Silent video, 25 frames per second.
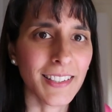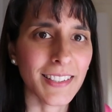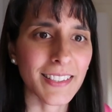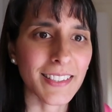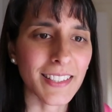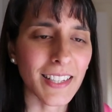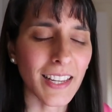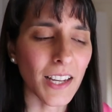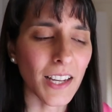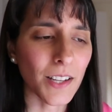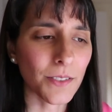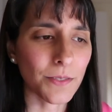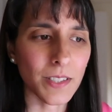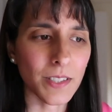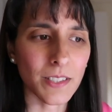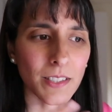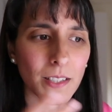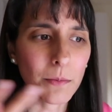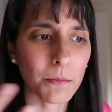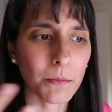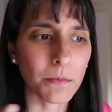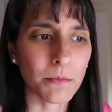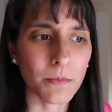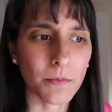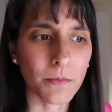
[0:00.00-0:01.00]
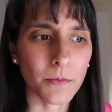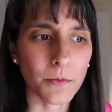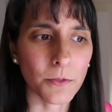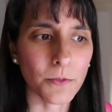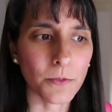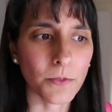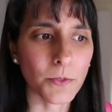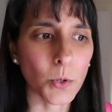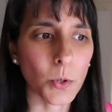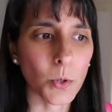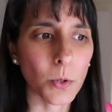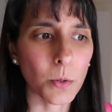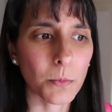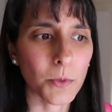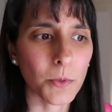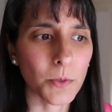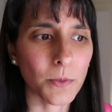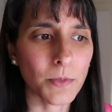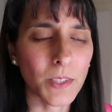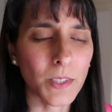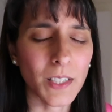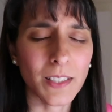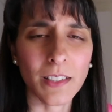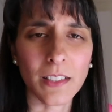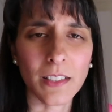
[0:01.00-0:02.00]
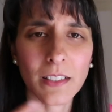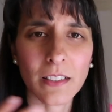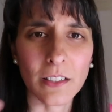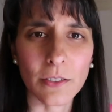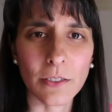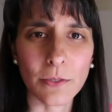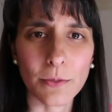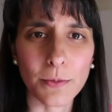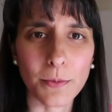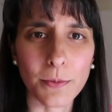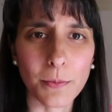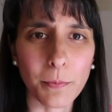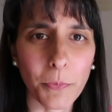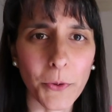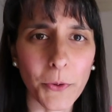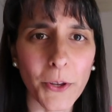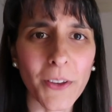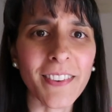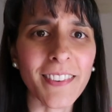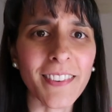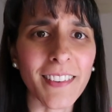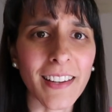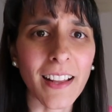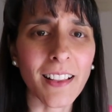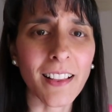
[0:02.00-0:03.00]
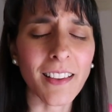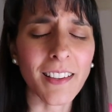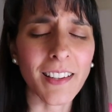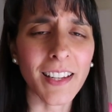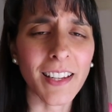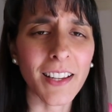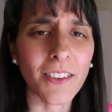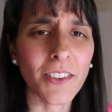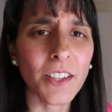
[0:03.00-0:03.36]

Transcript: to have some form of addictive personality.